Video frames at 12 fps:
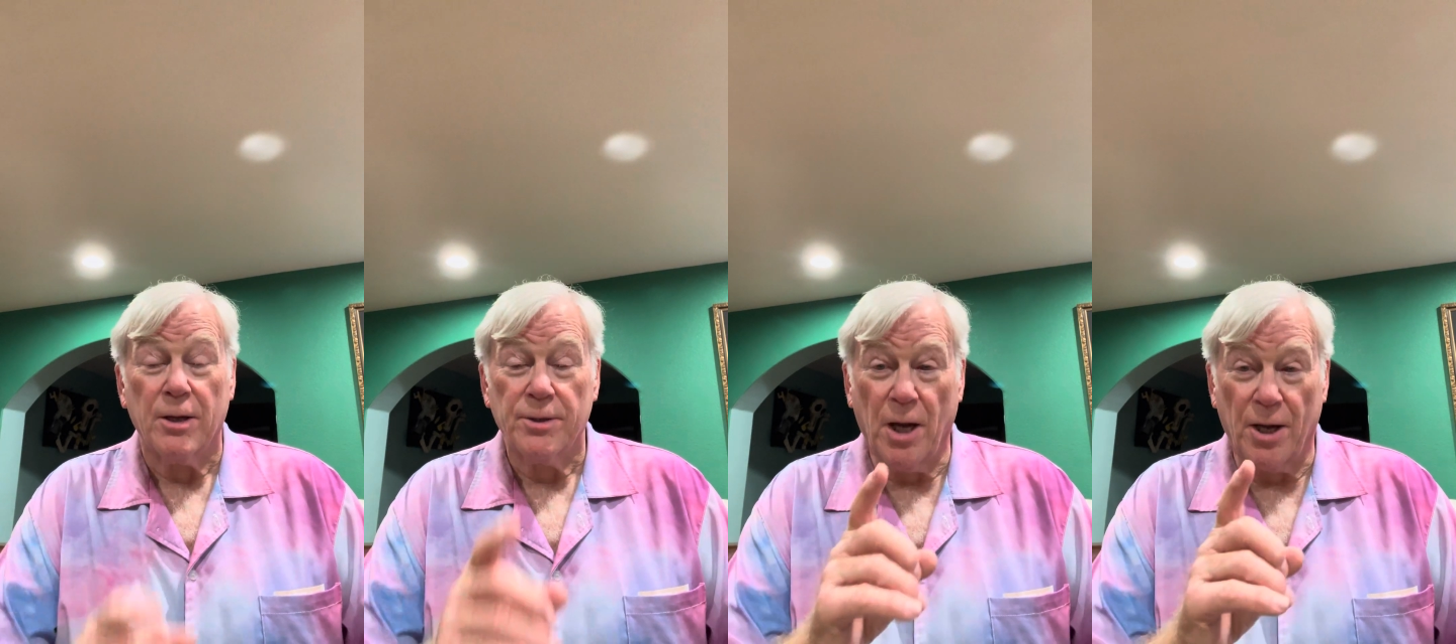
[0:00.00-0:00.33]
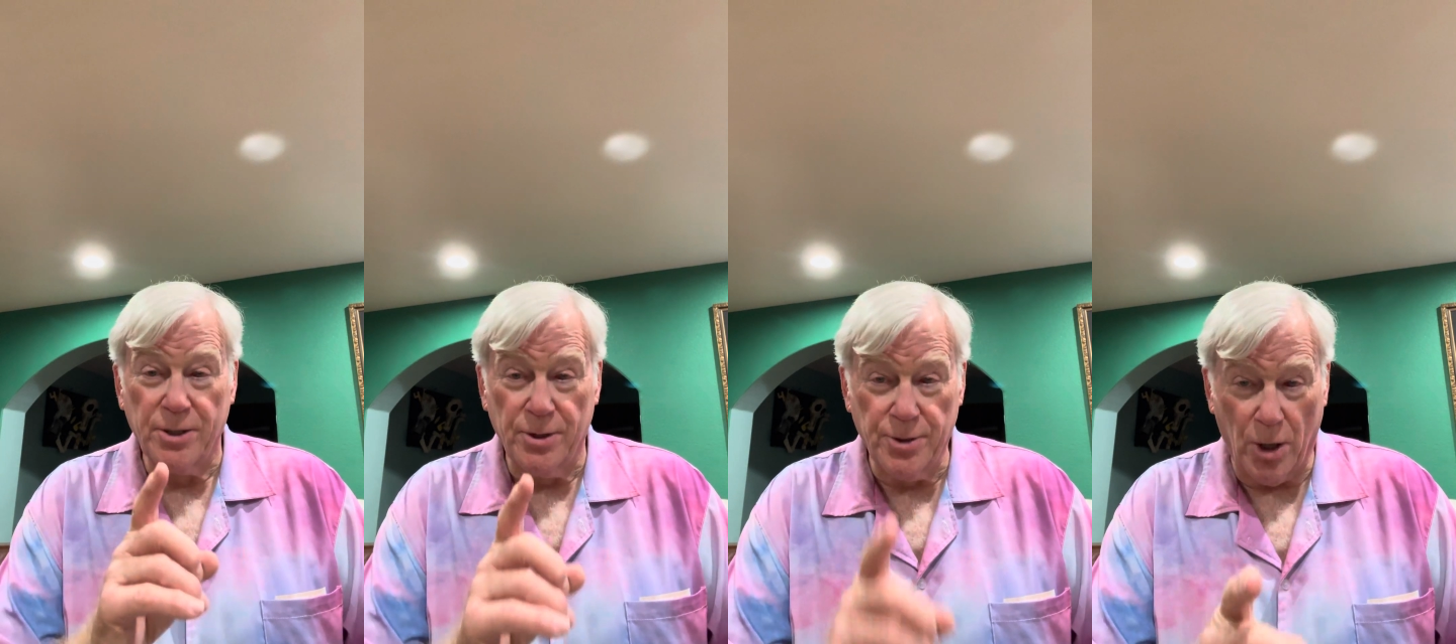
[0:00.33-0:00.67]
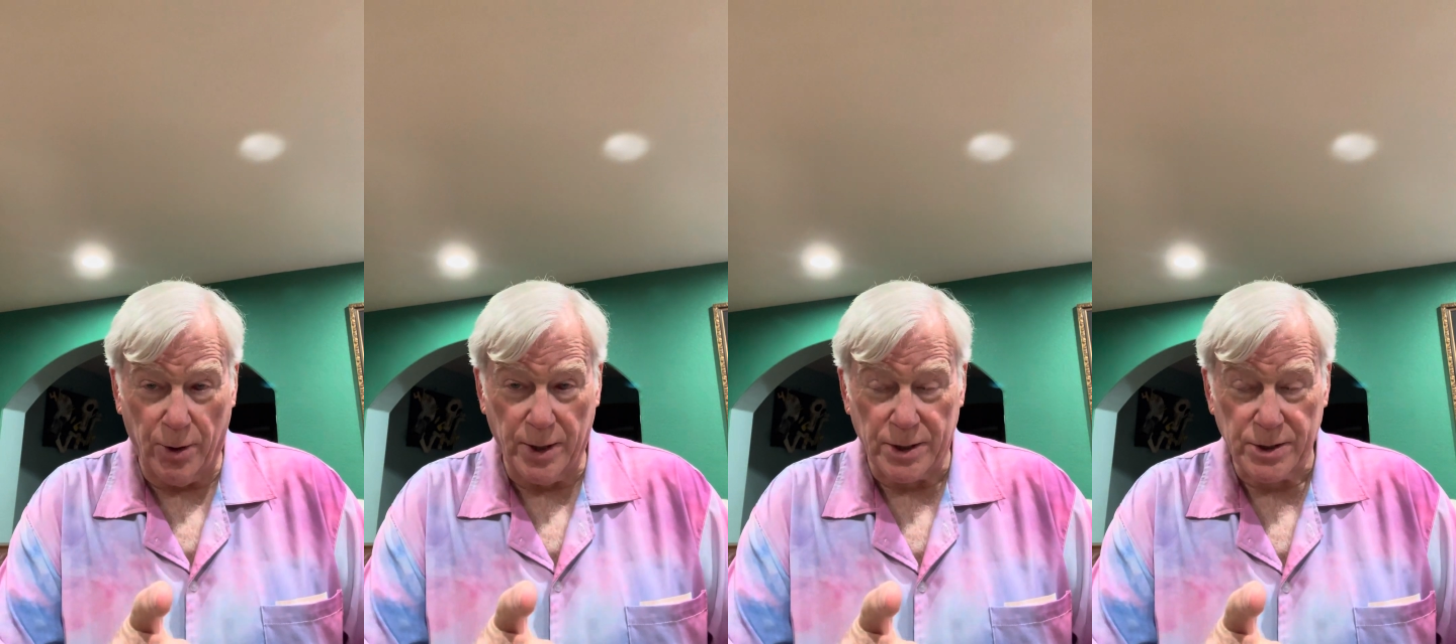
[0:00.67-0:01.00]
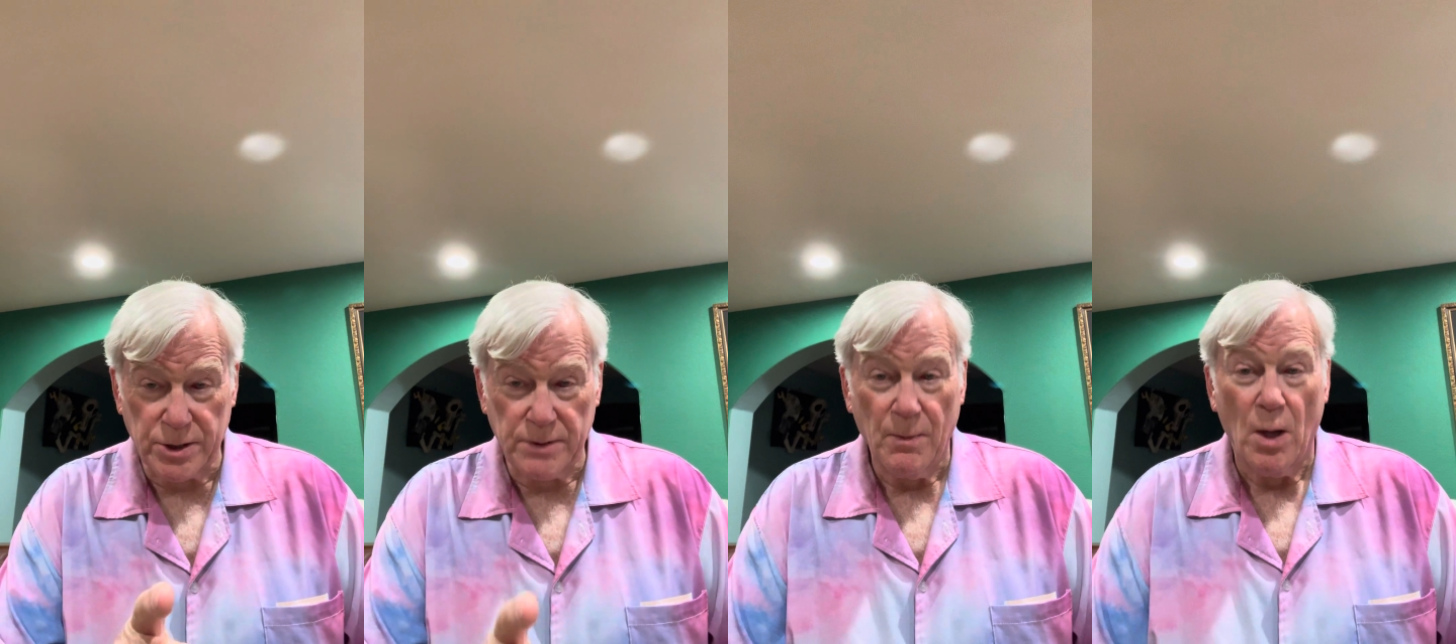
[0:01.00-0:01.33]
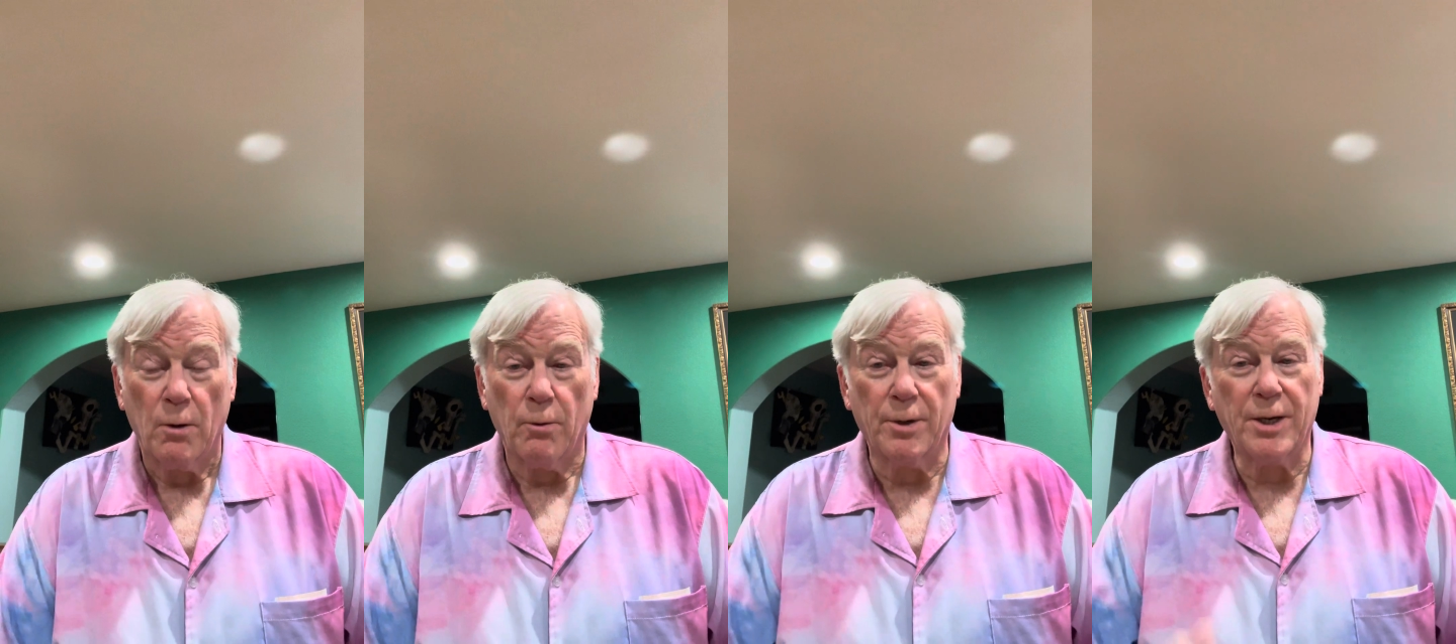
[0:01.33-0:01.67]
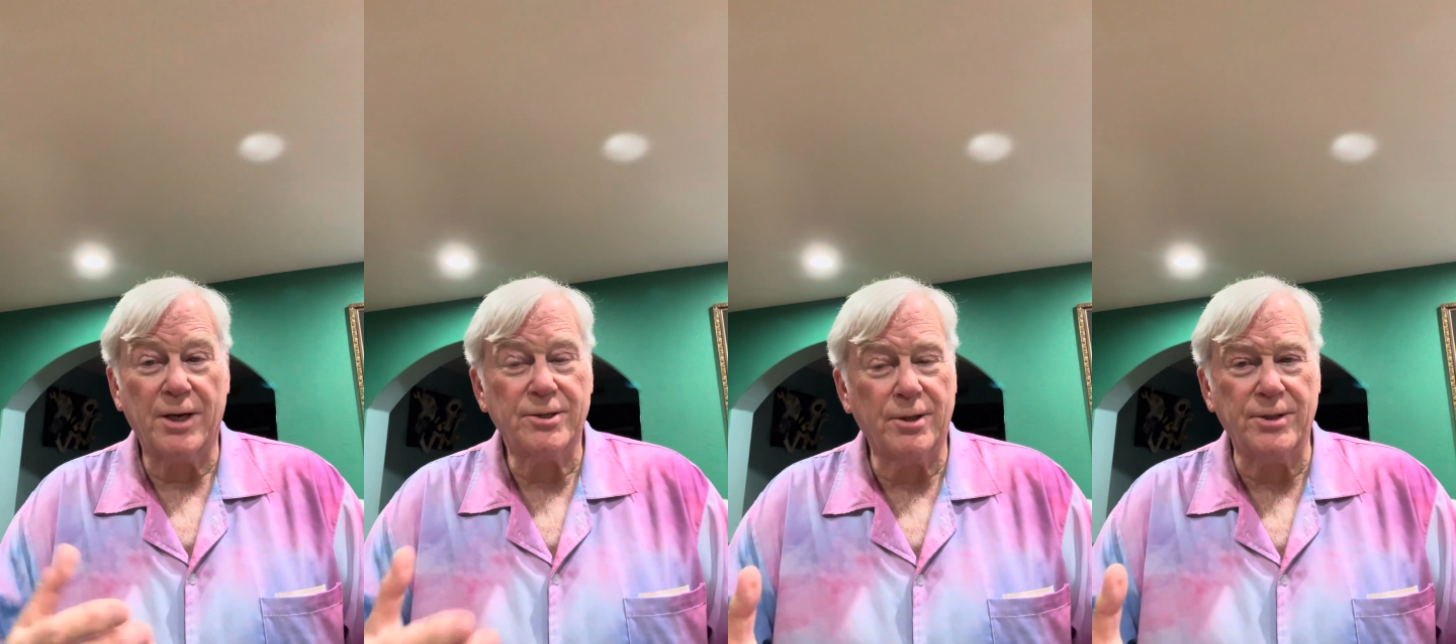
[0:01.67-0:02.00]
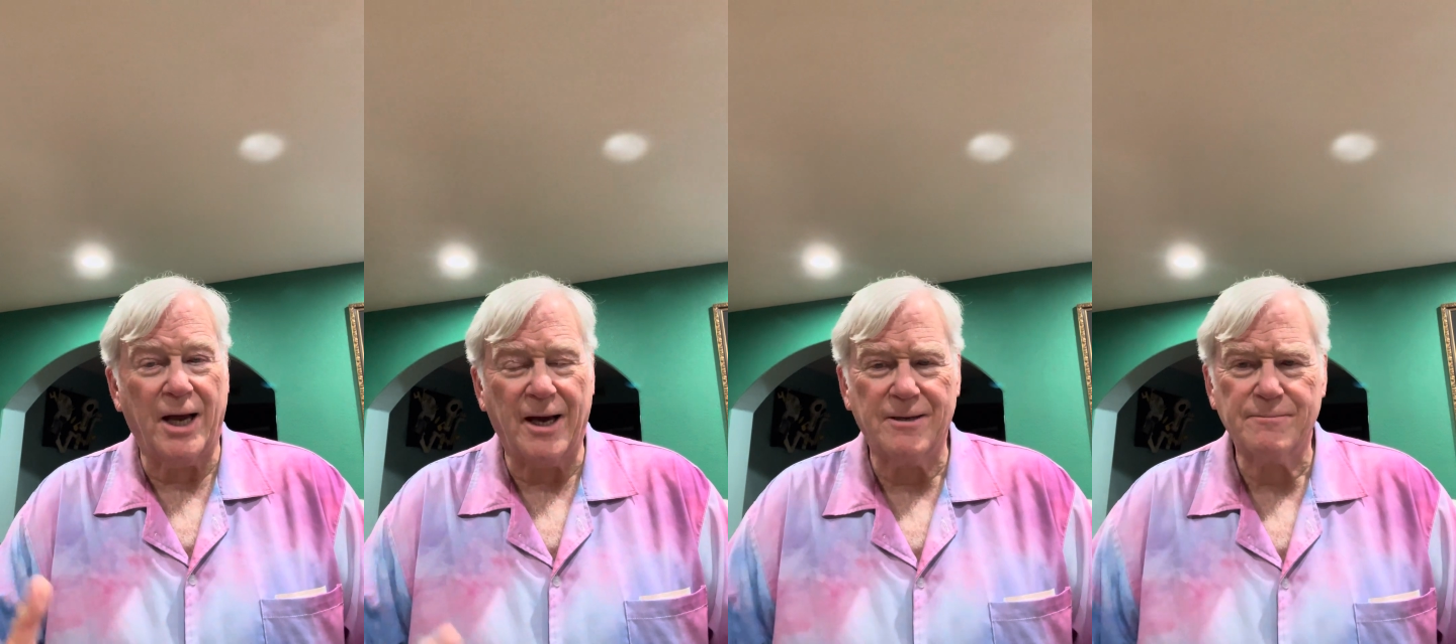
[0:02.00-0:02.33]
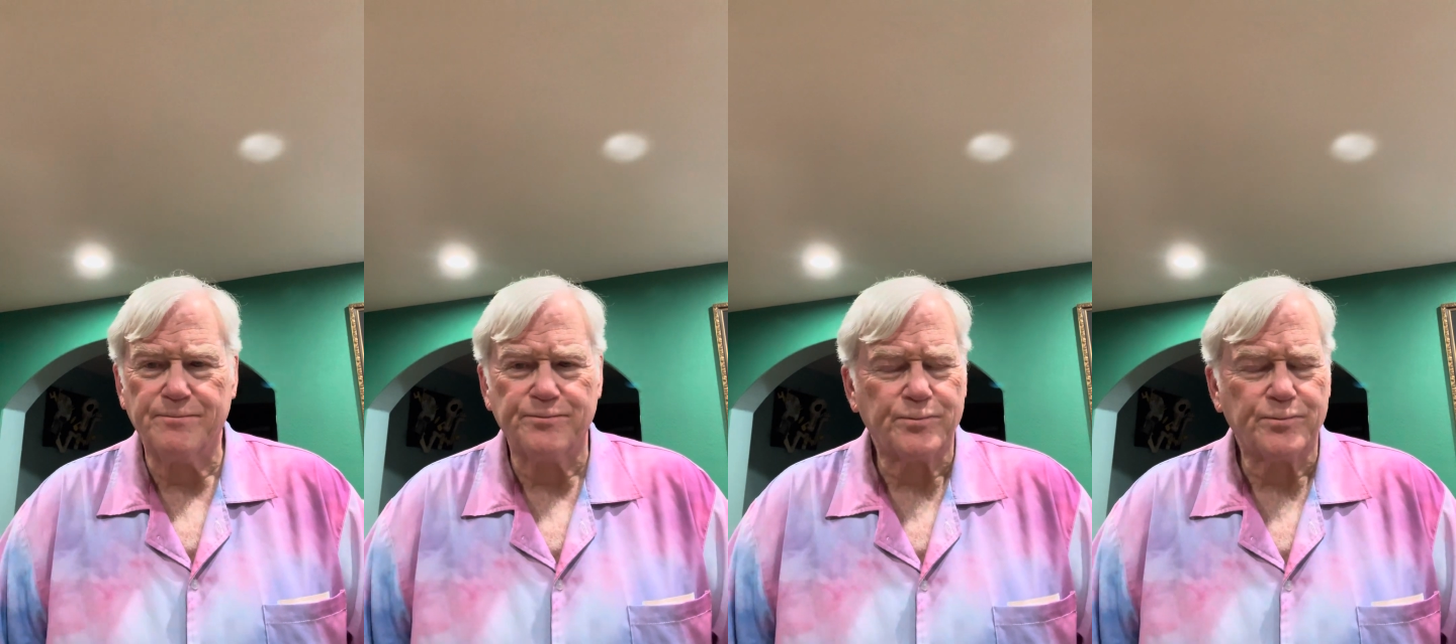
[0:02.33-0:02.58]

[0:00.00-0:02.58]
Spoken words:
Now, you notice when I do that,